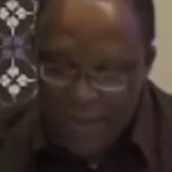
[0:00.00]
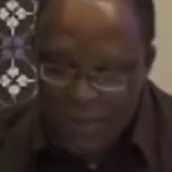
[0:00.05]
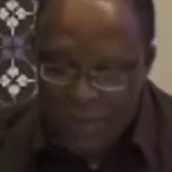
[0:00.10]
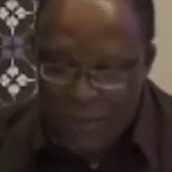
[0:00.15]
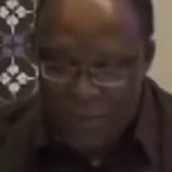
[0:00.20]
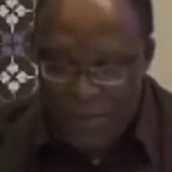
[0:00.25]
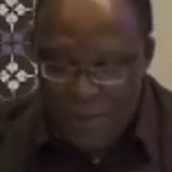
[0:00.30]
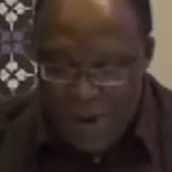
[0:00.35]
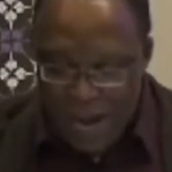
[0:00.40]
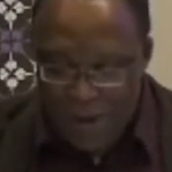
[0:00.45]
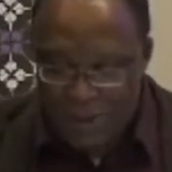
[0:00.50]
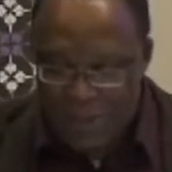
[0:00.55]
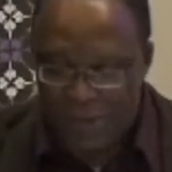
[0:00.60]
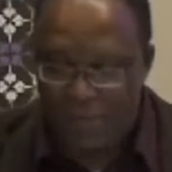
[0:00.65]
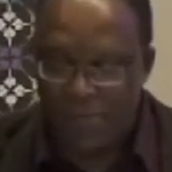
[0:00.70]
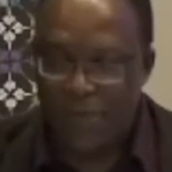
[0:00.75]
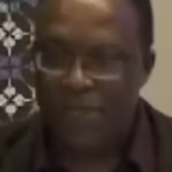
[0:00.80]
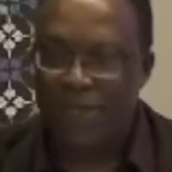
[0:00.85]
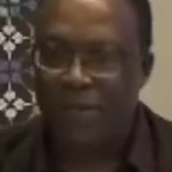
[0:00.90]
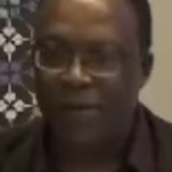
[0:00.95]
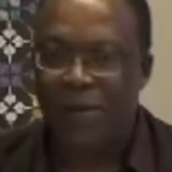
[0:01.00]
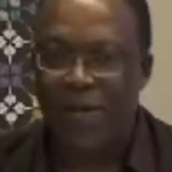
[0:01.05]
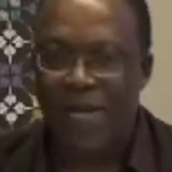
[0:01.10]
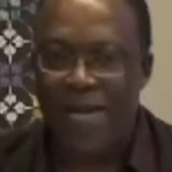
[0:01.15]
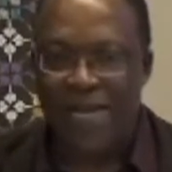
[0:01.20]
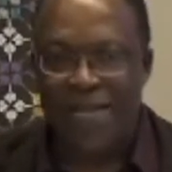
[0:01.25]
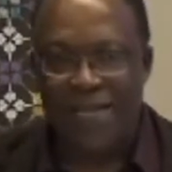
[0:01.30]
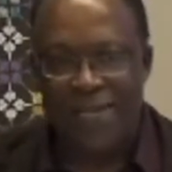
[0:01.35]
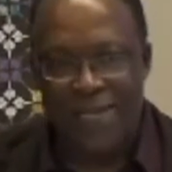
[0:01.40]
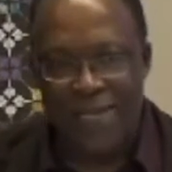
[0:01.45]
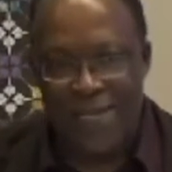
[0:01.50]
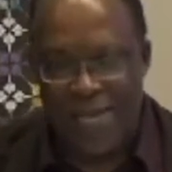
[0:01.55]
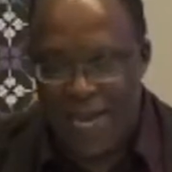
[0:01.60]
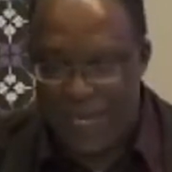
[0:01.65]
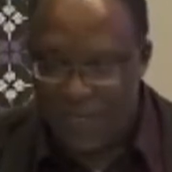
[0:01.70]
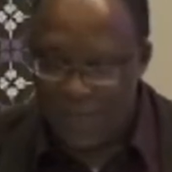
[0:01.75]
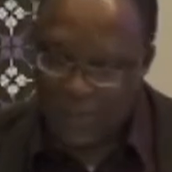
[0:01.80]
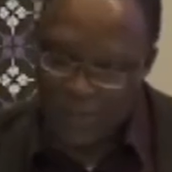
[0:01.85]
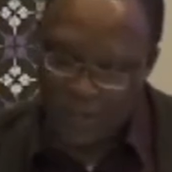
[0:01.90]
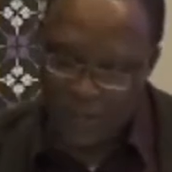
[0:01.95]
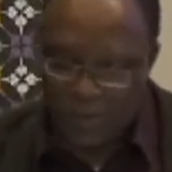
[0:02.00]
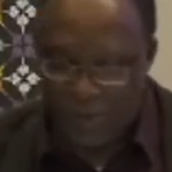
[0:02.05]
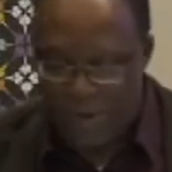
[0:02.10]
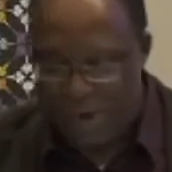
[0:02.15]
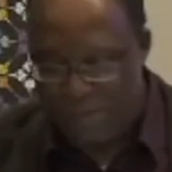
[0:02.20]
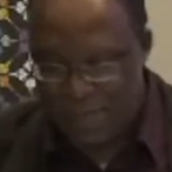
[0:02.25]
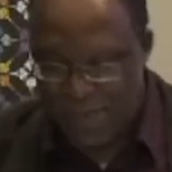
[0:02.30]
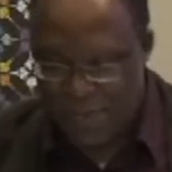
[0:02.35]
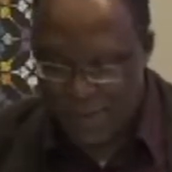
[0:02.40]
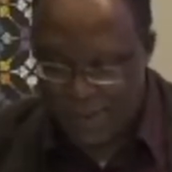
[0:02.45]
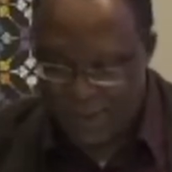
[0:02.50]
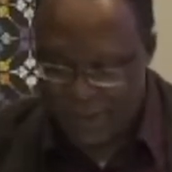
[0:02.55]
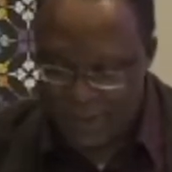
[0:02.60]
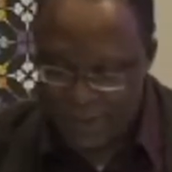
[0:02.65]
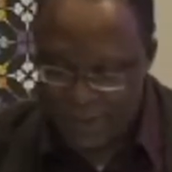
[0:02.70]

throughout a particular dance drumming.